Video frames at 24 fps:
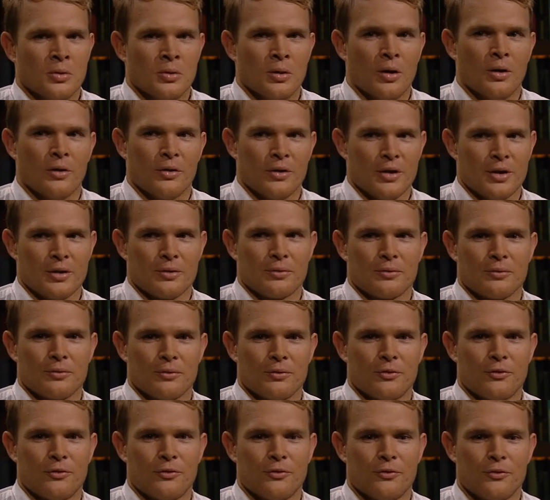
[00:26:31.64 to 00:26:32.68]
I think
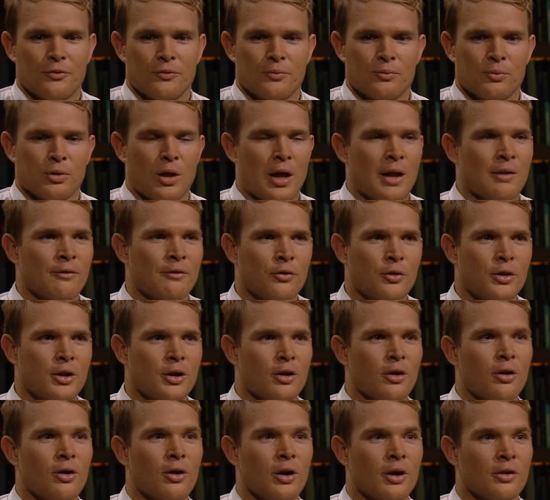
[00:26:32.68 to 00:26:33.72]
playing footy at
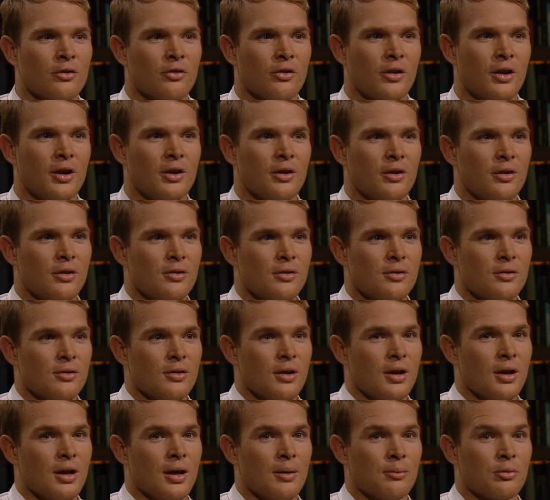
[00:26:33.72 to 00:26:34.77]
a higher standard
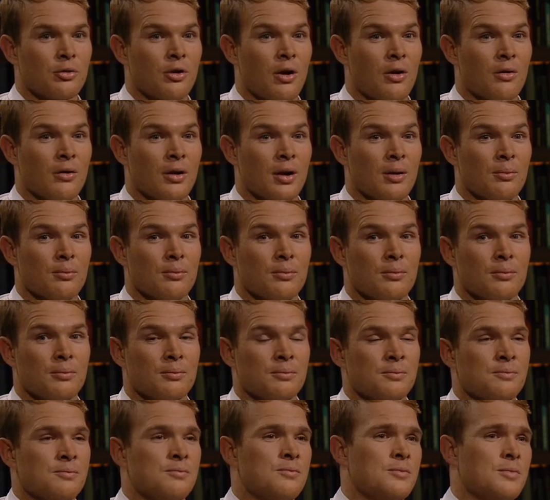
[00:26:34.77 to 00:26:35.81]
growing up
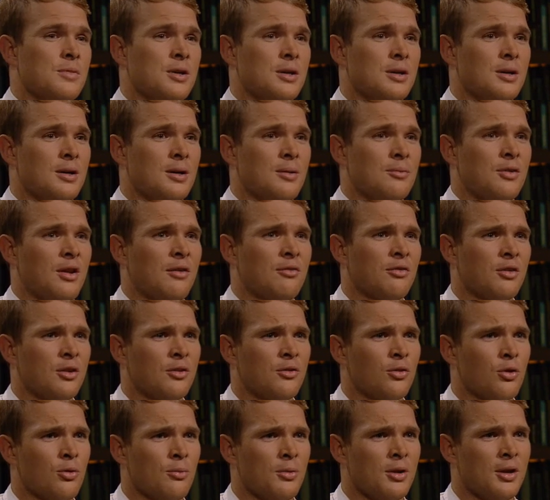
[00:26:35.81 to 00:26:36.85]
definitely
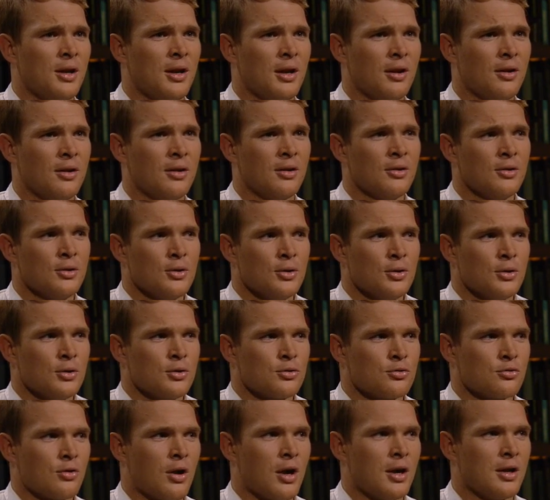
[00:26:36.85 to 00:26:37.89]
taught me how to
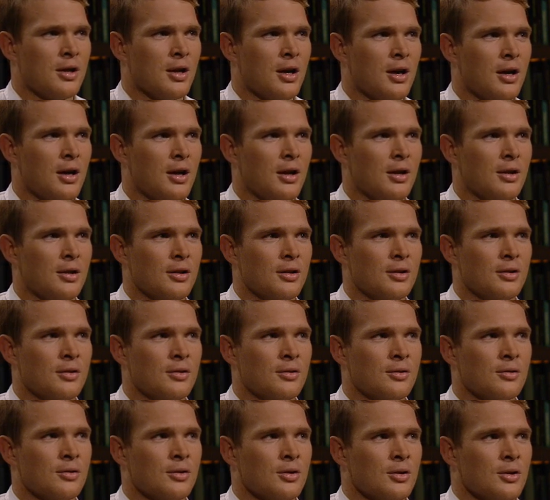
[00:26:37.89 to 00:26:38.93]
train hard
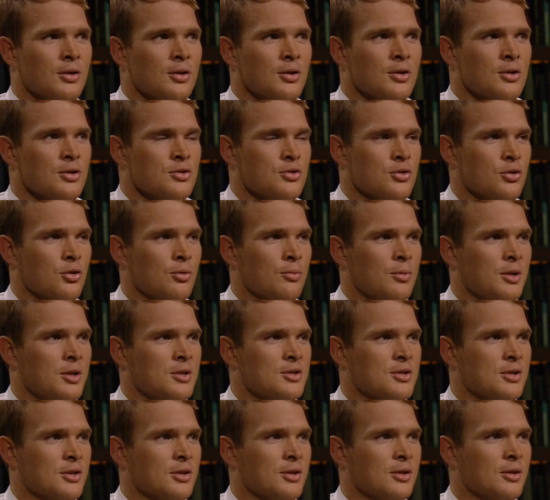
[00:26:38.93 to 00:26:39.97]
and taught me
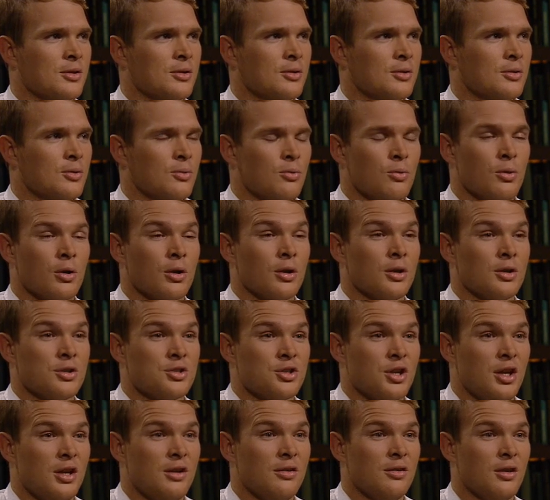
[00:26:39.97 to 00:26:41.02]
to want
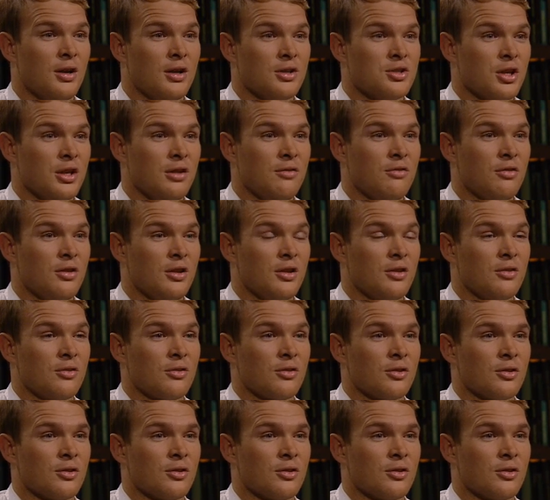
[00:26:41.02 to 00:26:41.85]
to achieve things.